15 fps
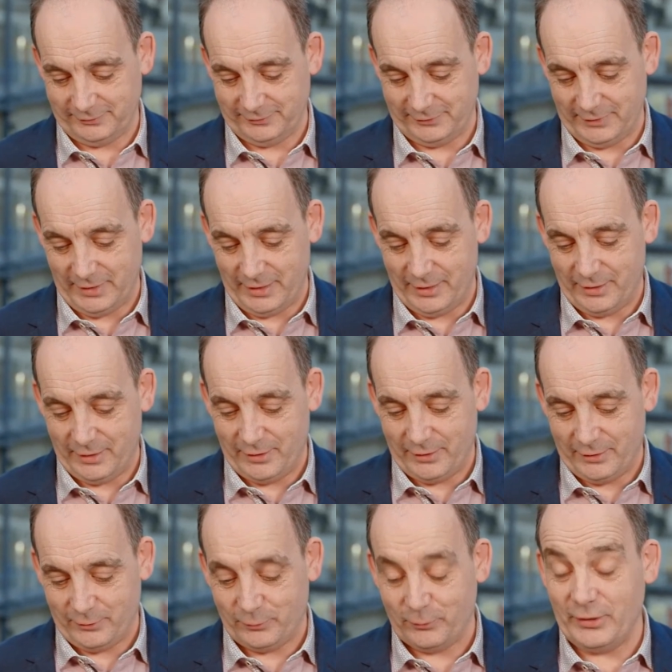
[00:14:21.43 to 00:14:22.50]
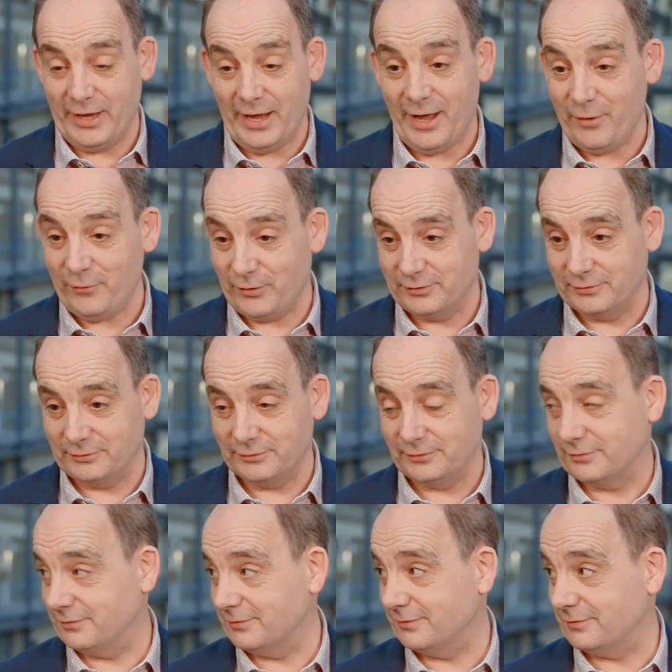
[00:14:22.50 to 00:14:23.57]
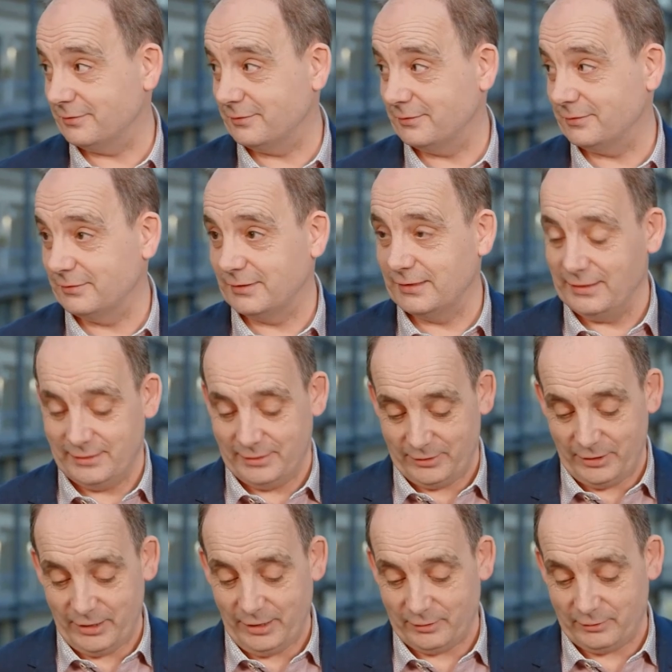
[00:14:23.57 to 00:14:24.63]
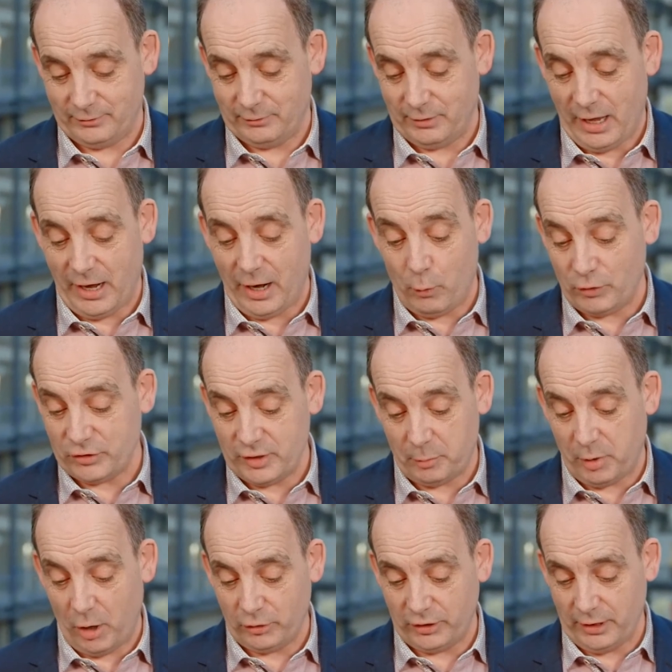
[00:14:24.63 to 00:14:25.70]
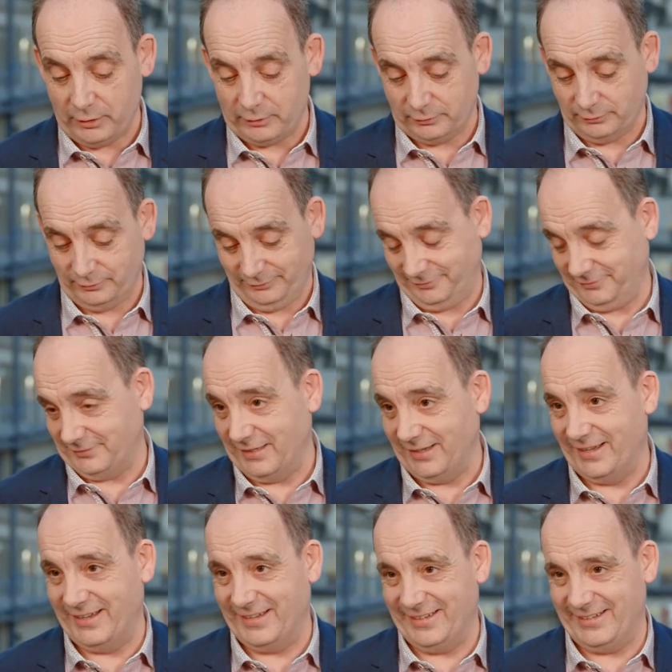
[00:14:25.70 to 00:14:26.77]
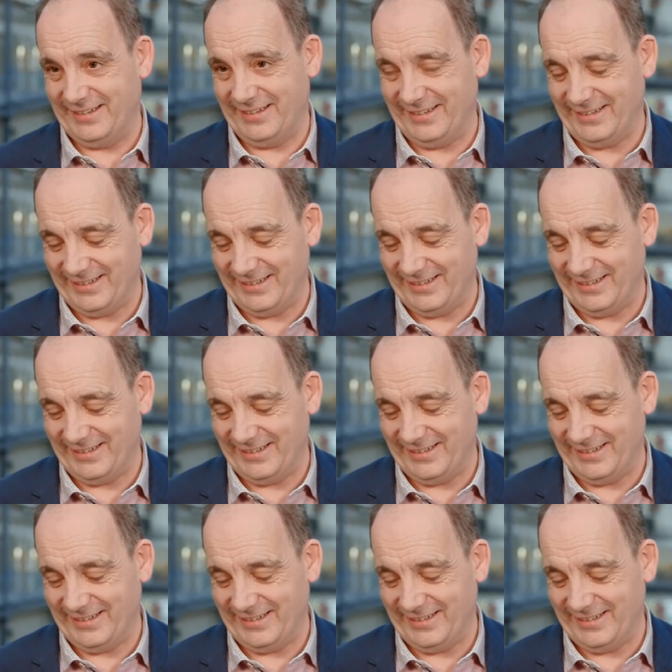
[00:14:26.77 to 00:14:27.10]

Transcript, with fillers: You have not? We have. What, the whole thing? Yeah, and I wasn't a plonker. oh,